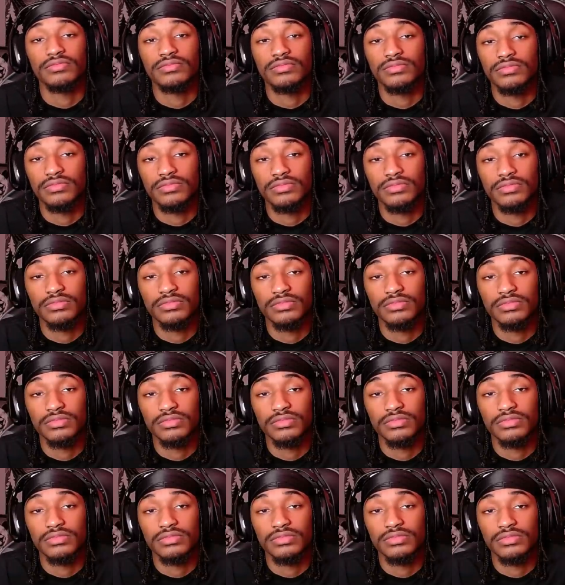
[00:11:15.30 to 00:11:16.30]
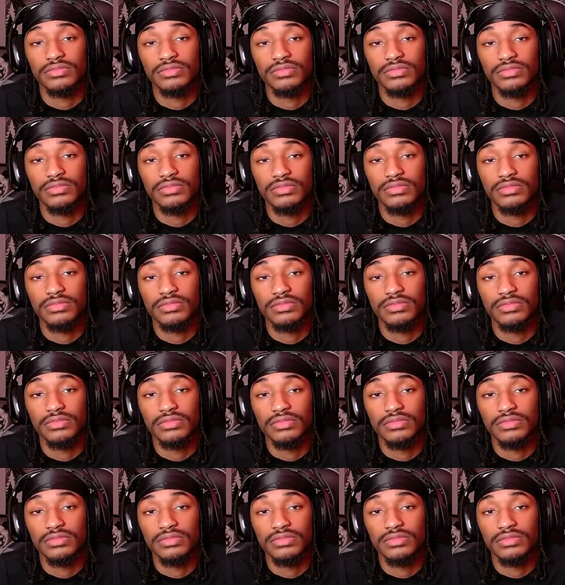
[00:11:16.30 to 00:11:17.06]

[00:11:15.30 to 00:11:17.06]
(silence)